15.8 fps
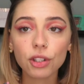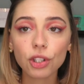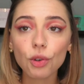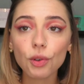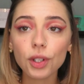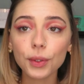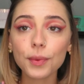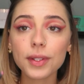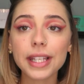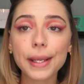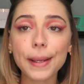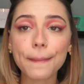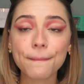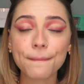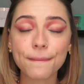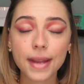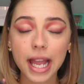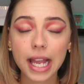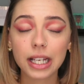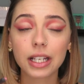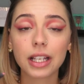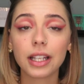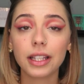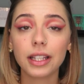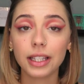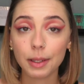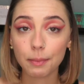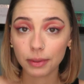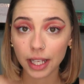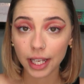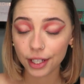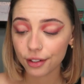I'm gonna go in with the MAC
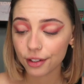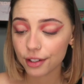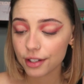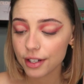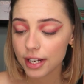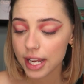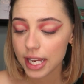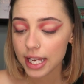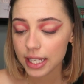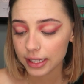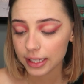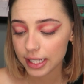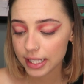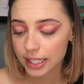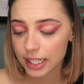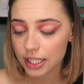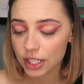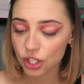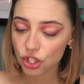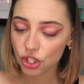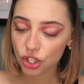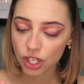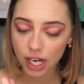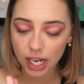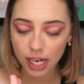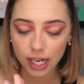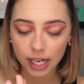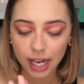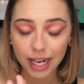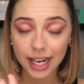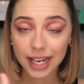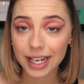lip liner. This is in
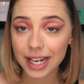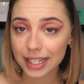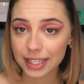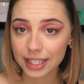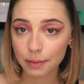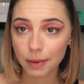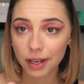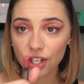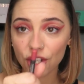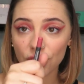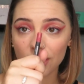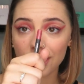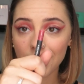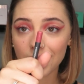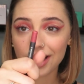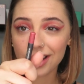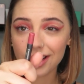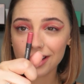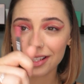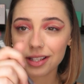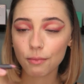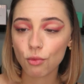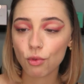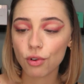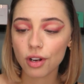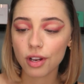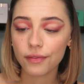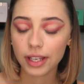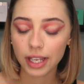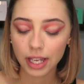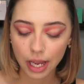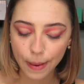shade In Anticipation and it is more
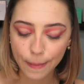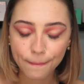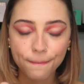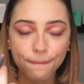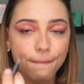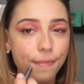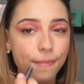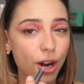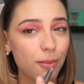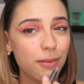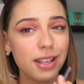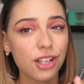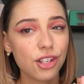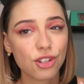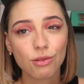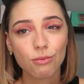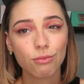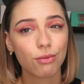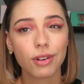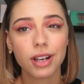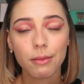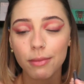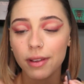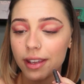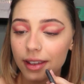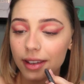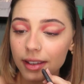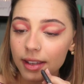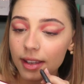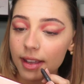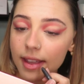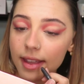of a Barbie-ish bright
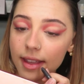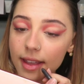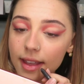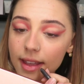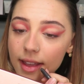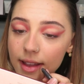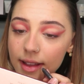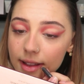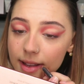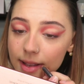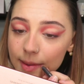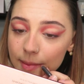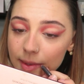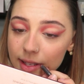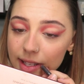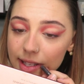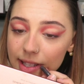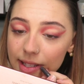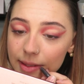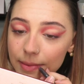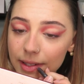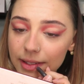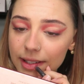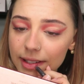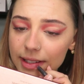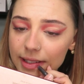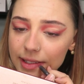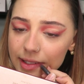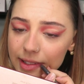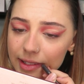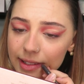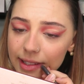pink. But I'm not
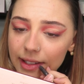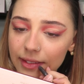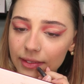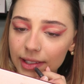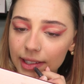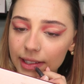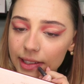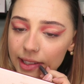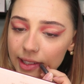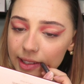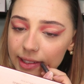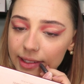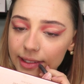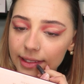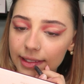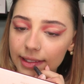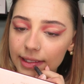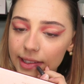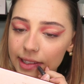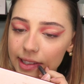gonna go too heavy-handed on it.